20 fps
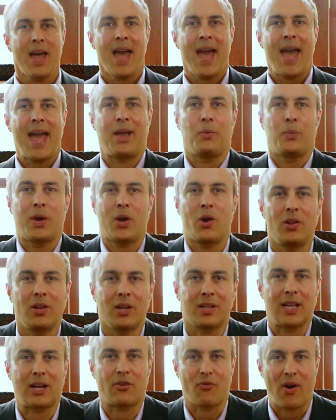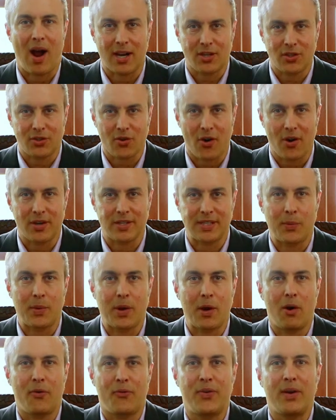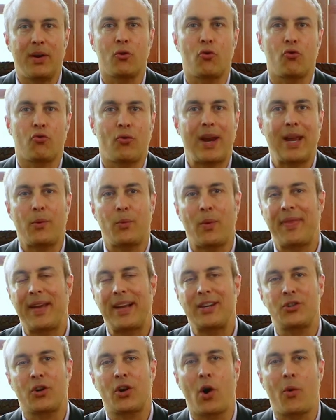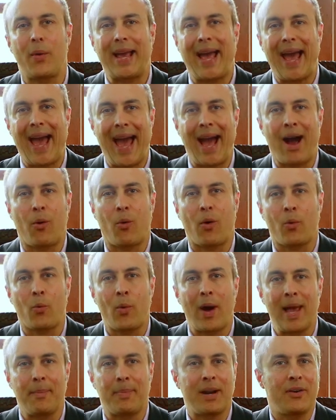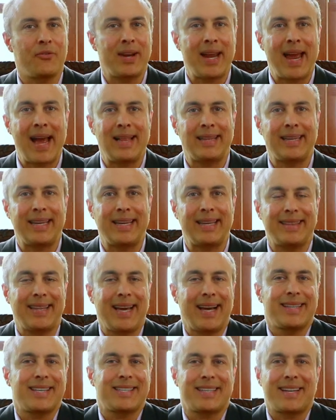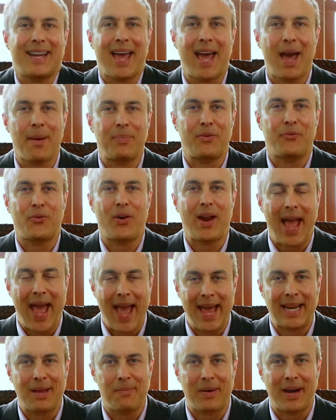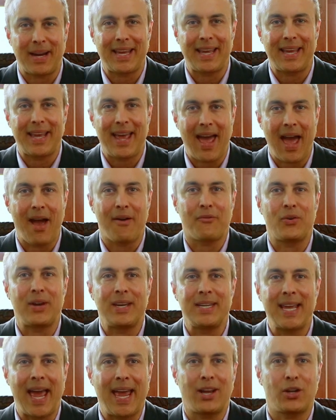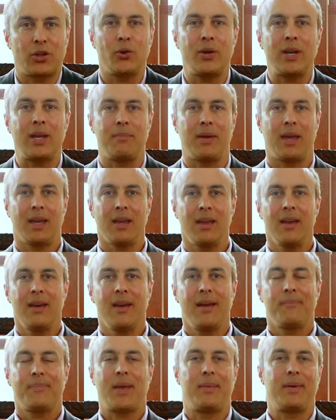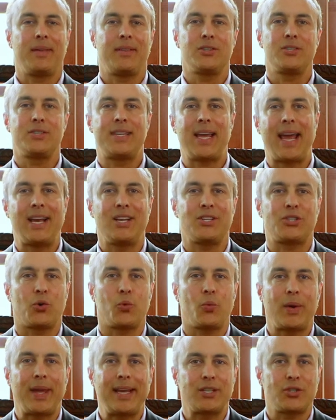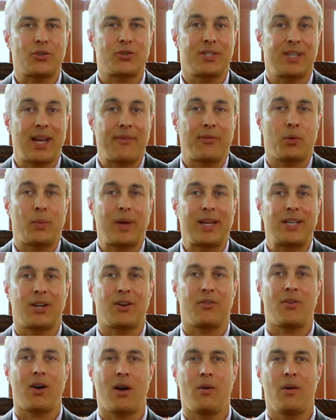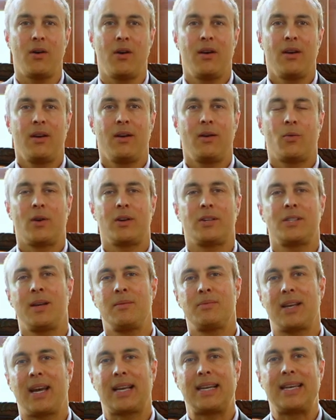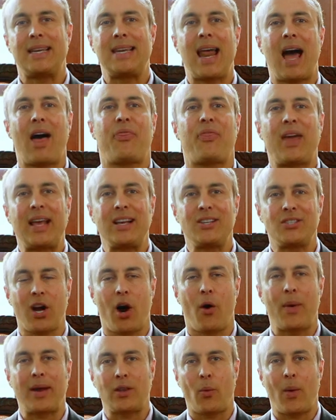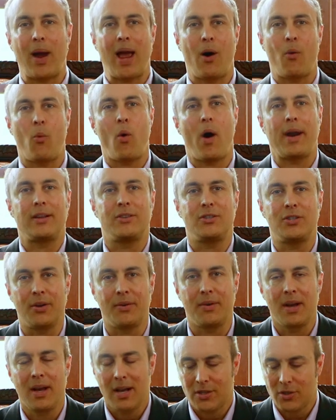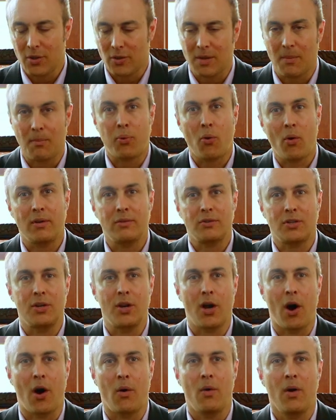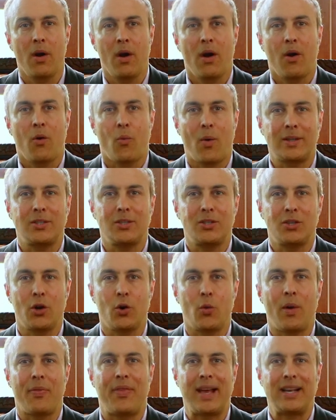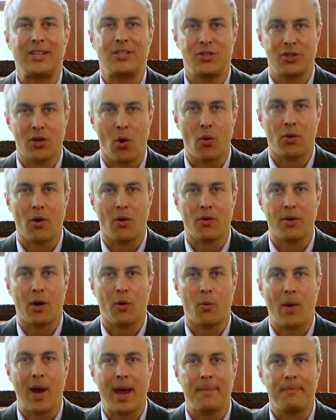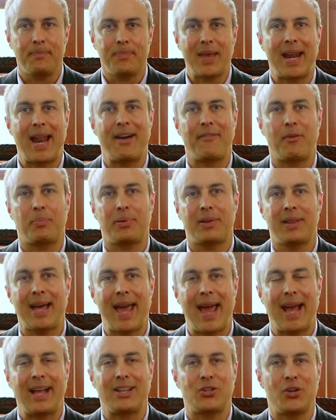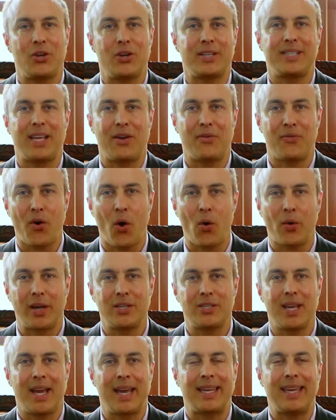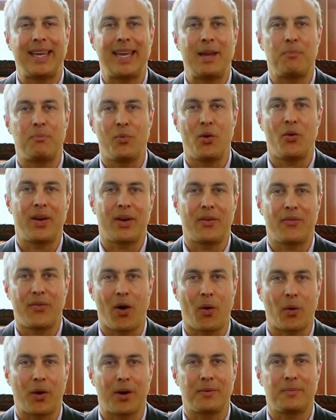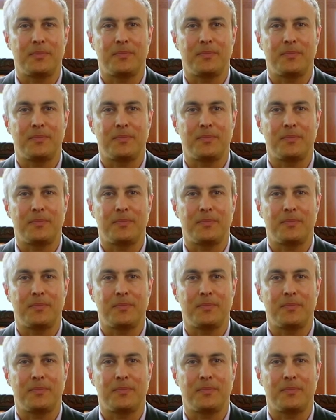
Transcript: hey, we all look like rock stars and we all feel great when things are going our way, but in reality, that doesn't happen for anybody every day, including me. I mean, there's days or weeks or several weeks in a row where it seems like nothing's going the way I want it to. So it's important to know what to do when things don't go your way and have a plan so you can stay focused and keep moving forward.